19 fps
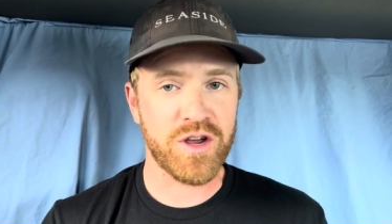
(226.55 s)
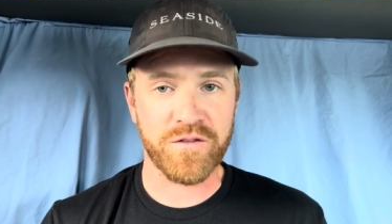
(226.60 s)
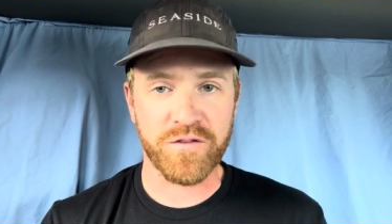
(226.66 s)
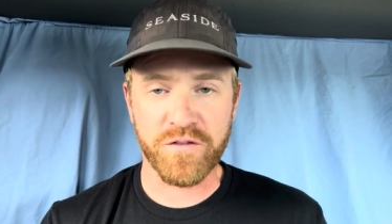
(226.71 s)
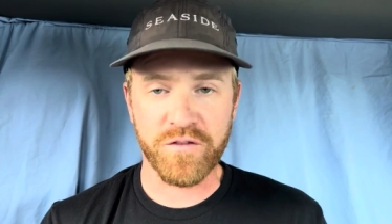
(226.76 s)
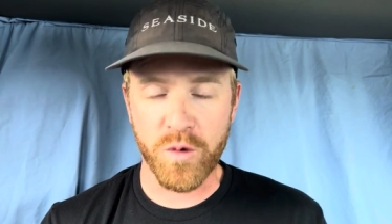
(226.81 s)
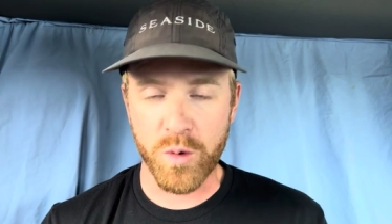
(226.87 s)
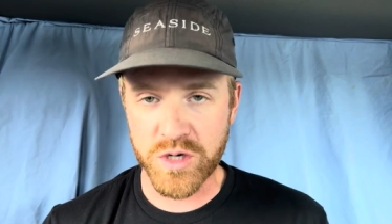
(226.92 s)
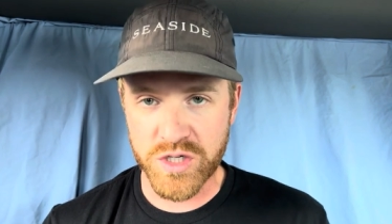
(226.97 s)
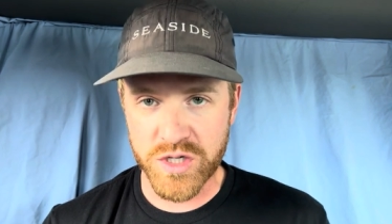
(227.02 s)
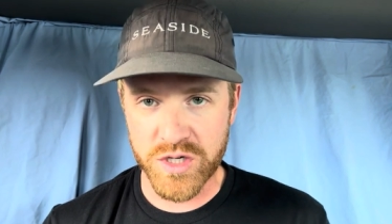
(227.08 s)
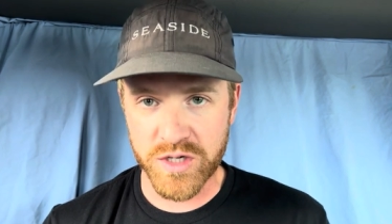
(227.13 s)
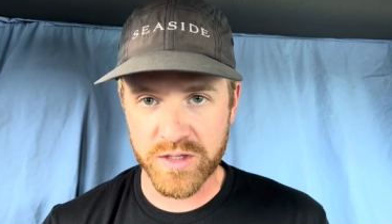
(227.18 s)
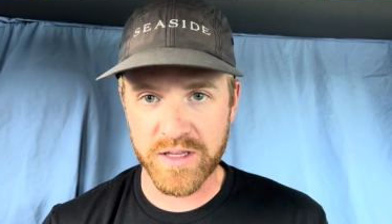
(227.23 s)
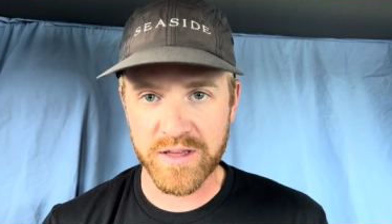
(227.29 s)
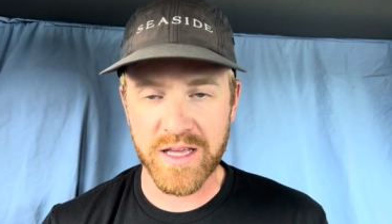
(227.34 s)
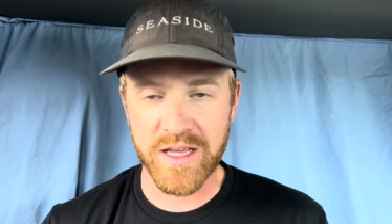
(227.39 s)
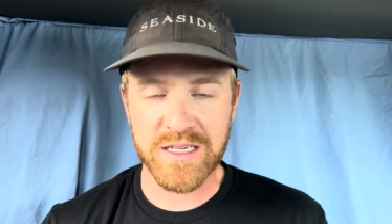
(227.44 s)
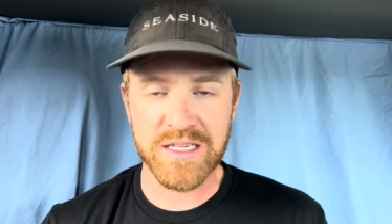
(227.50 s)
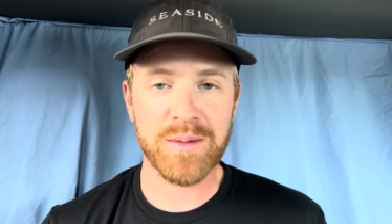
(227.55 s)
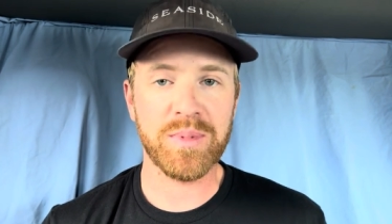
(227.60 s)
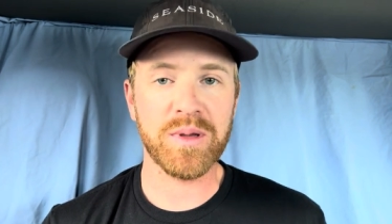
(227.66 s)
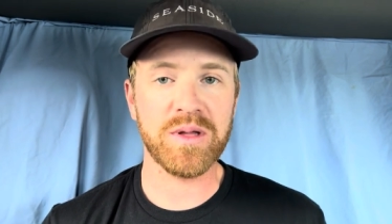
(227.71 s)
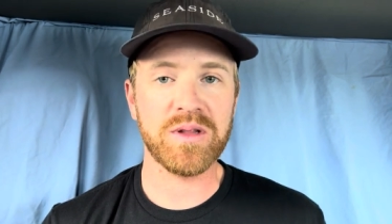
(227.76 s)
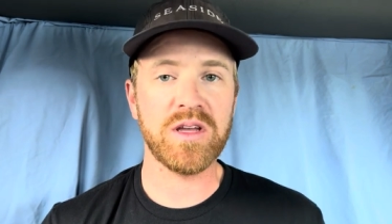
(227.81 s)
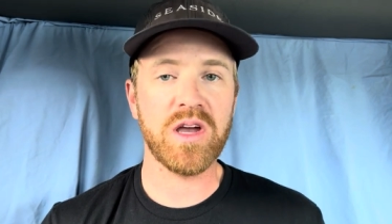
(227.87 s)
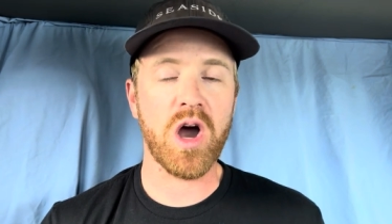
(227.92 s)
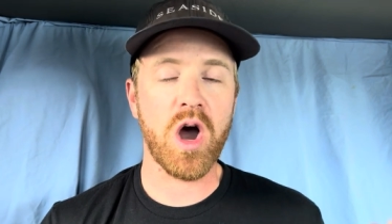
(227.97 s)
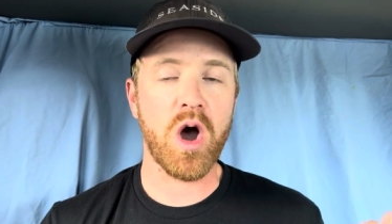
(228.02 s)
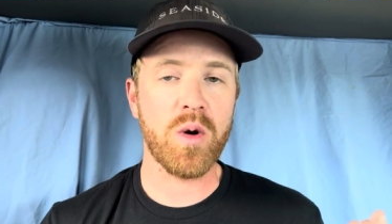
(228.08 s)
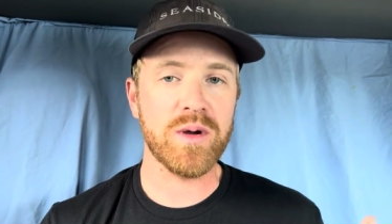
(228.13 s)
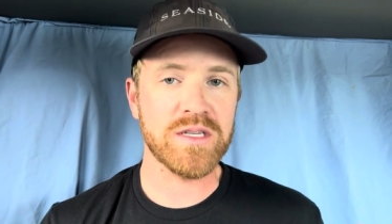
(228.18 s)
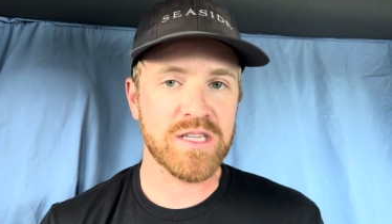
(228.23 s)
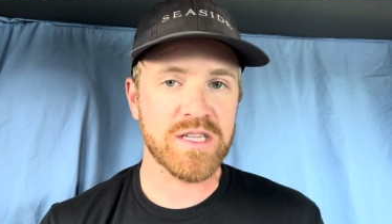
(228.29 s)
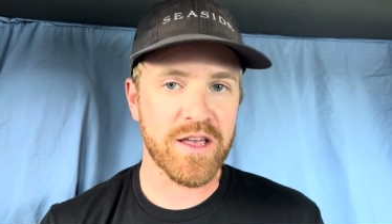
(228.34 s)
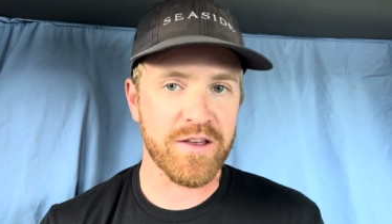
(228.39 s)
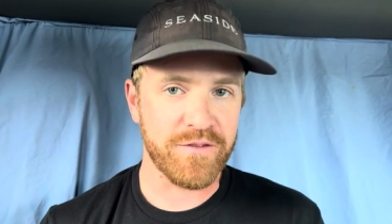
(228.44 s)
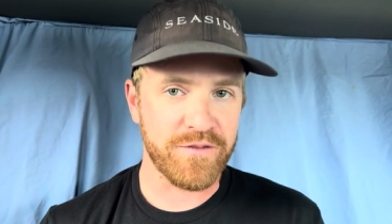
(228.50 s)
Unfortunately, they typically
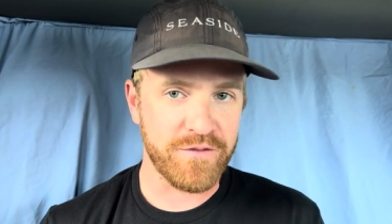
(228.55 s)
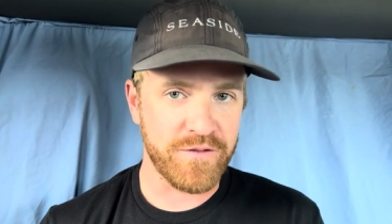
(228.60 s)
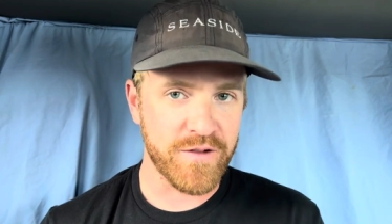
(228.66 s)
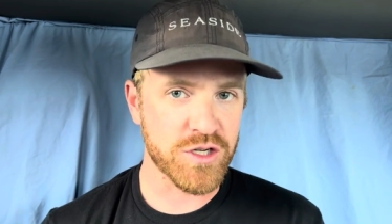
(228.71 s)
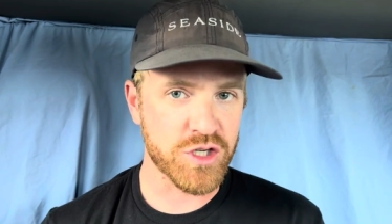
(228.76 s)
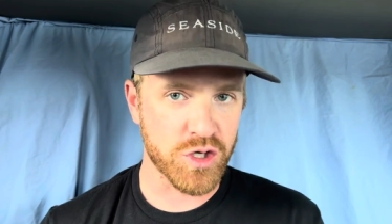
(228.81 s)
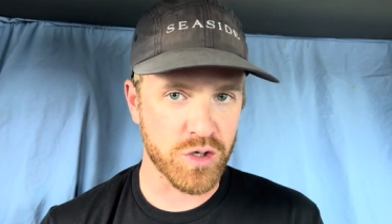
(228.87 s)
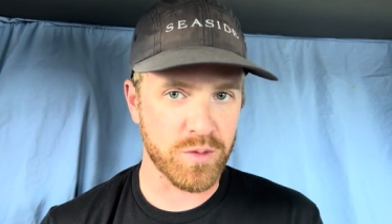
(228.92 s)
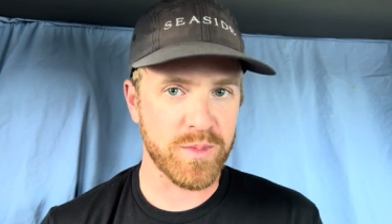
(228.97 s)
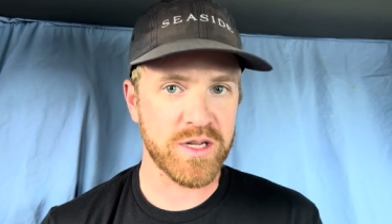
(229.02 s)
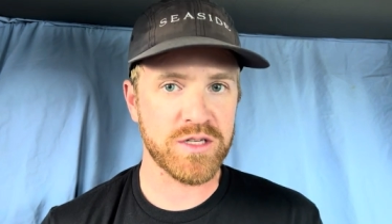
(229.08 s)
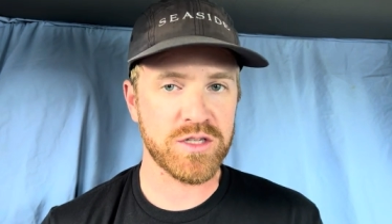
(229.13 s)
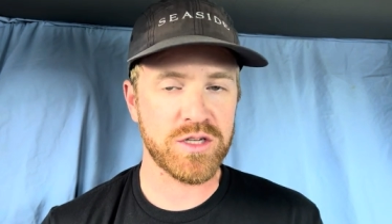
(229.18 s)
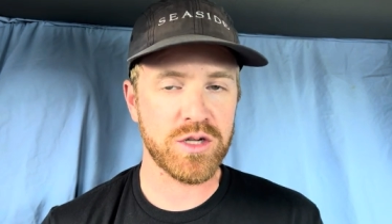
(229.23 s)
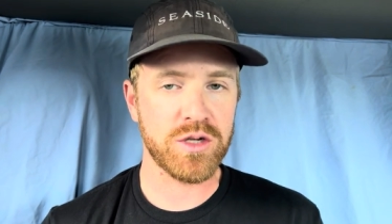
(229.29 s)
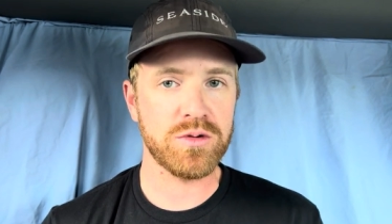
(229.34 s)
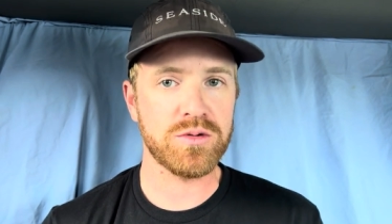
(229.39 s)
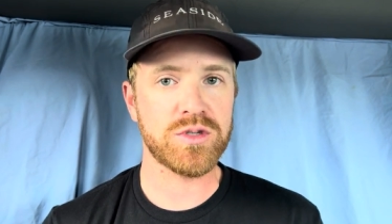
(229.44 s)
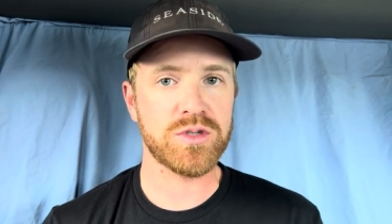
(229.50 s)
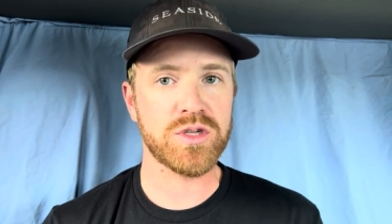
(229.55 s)
always have fishermen too.